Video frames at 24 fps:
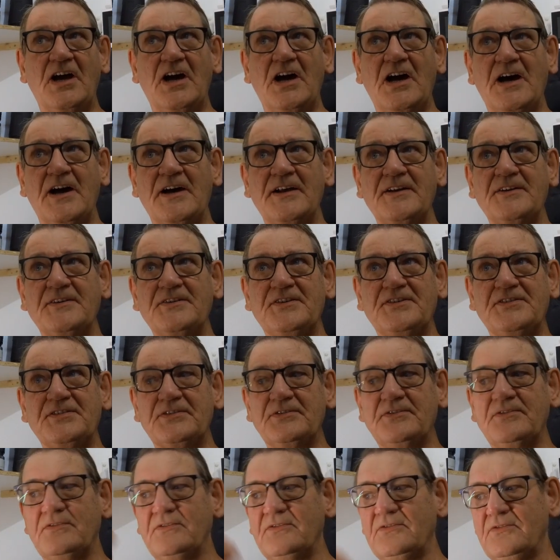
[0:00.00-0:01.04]
and
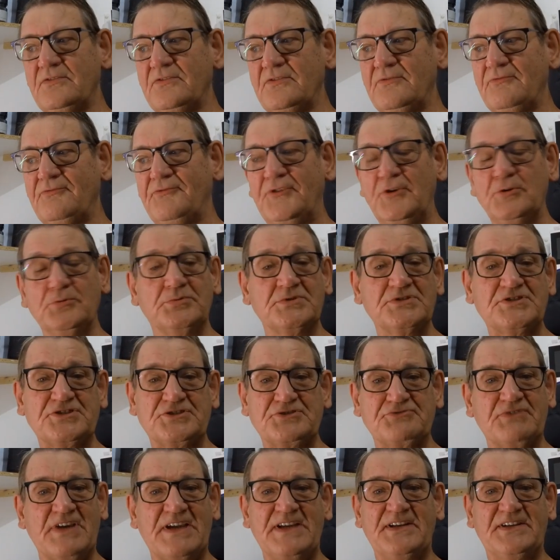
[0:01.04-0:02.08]
view it
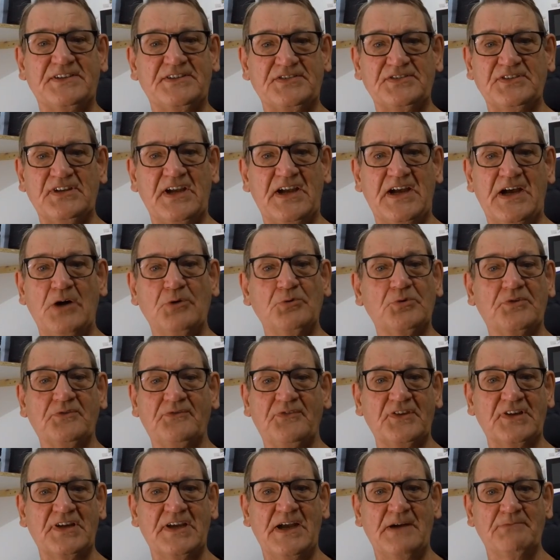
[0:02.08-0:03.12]
straight out of
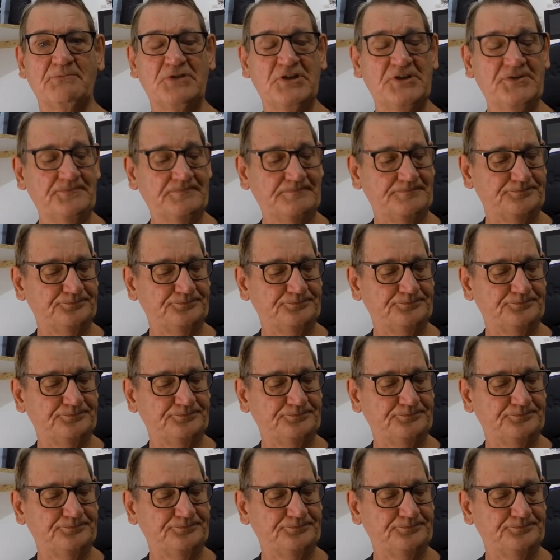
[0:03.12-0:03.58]
the camera.